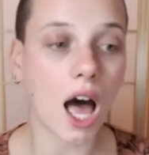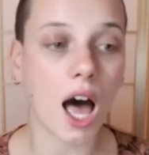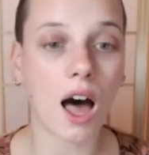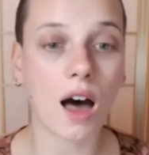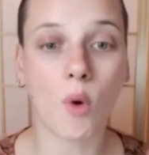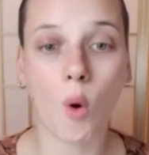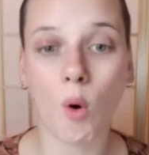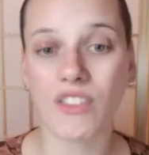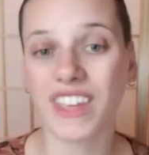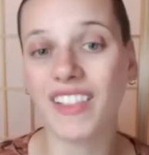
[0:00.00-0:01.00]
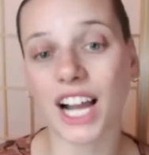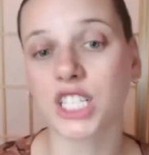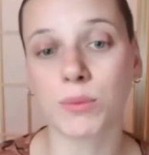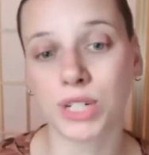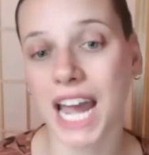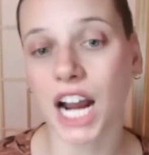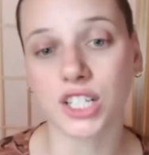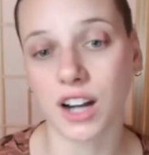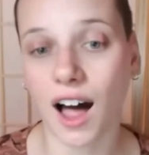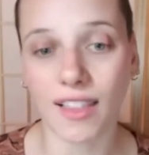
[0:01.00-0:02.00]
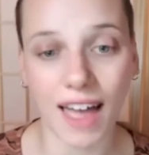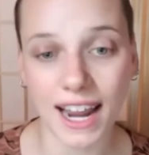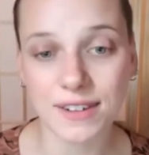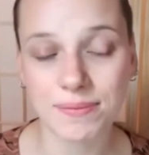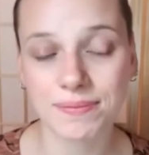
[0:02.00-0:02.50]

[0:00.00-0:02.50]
or the election protection hotline.